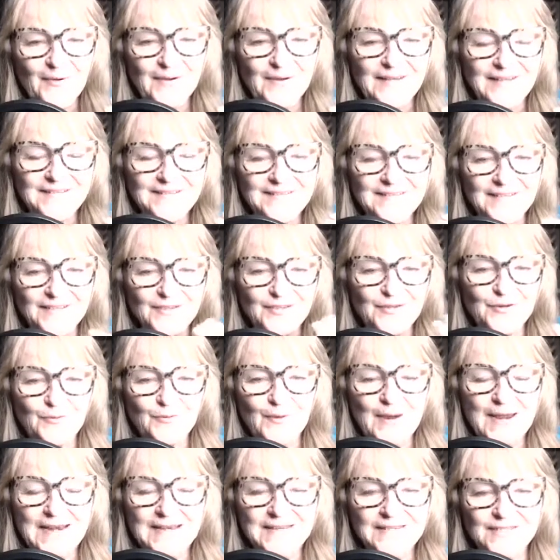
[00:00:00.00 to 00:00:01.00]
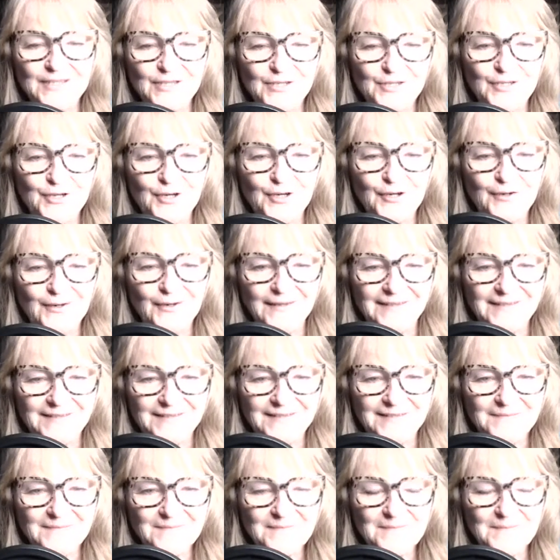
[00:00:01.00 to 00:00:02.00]
it's a great
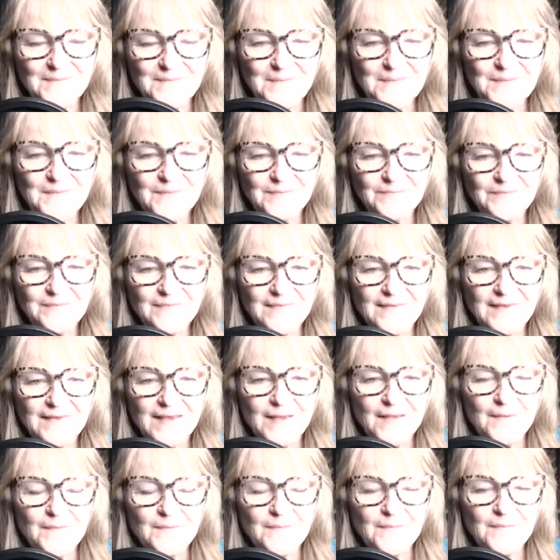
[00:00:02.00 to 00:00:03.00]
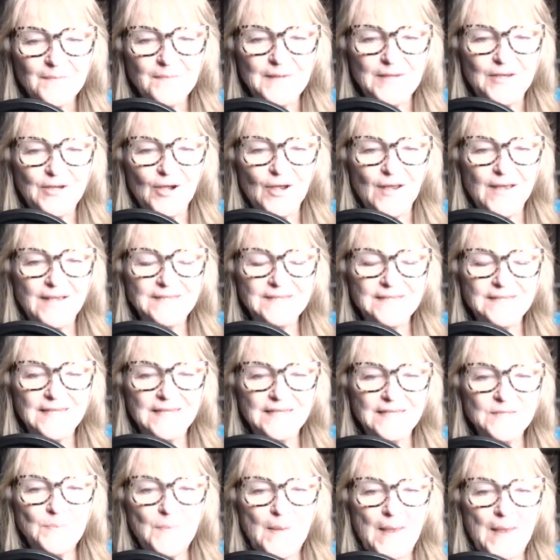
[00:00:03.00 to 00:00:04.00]
deterrent, because
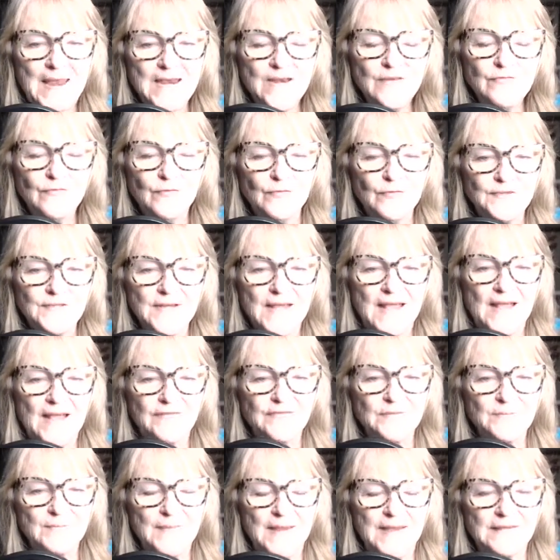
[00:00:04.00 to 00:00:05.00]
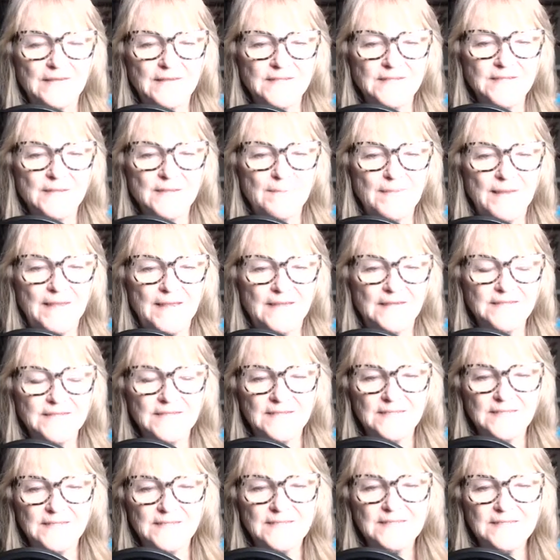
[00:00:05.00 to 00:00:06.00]
it's painful to have to make this amends
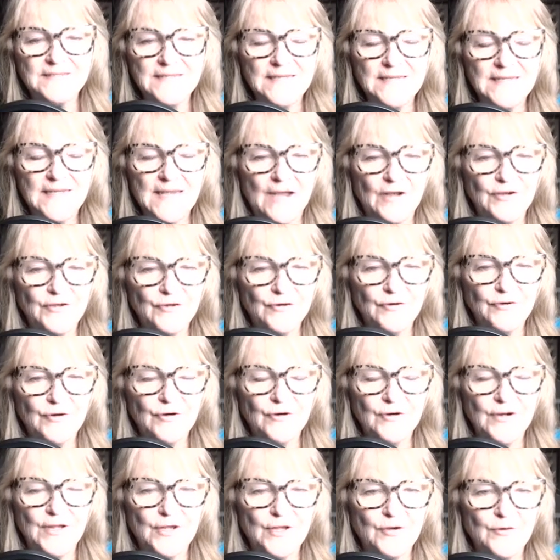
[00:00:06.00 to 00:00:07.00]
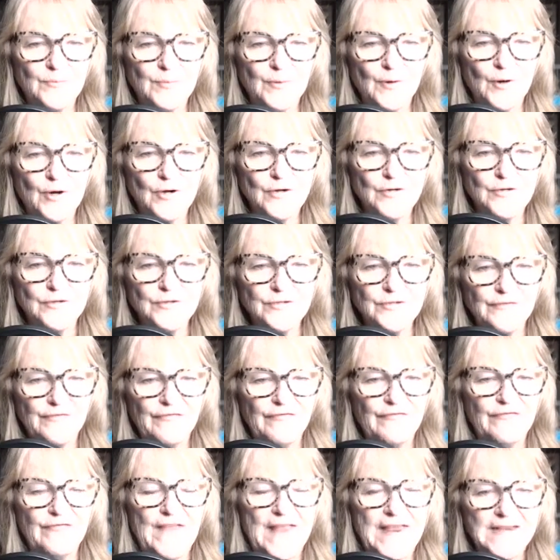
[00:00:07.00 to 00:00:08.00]
and to see how you're hurting your partner, to
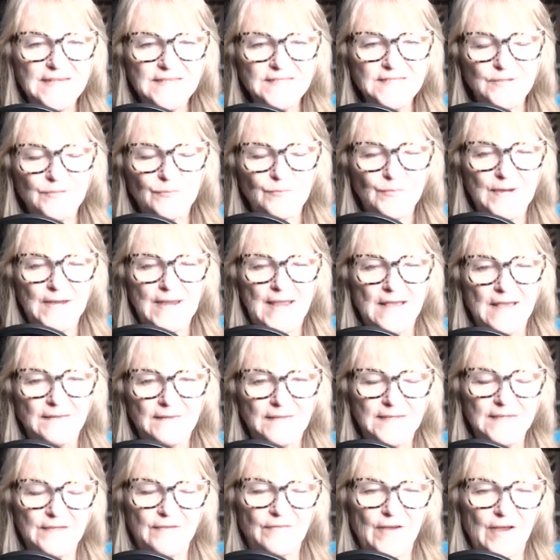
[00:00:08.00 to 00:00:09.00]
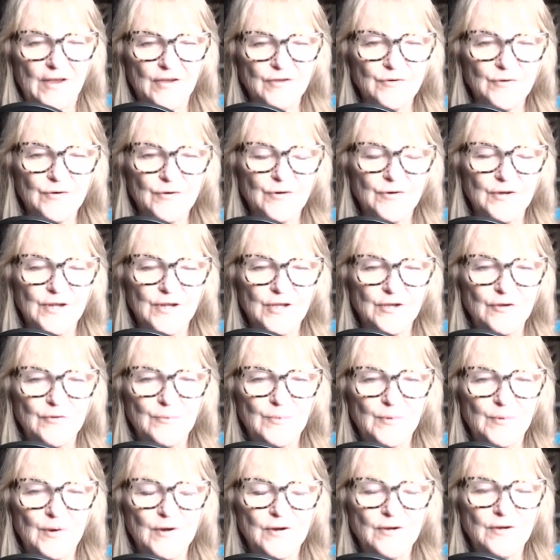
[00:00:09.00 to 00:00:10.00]
face the reality of how you're hurting your
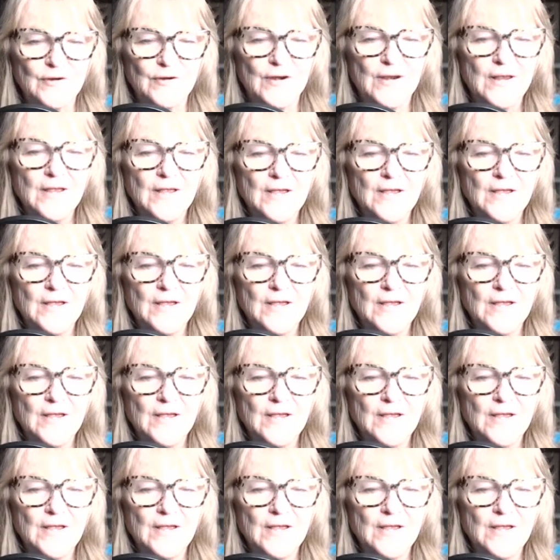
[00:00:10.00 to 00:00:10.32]
partner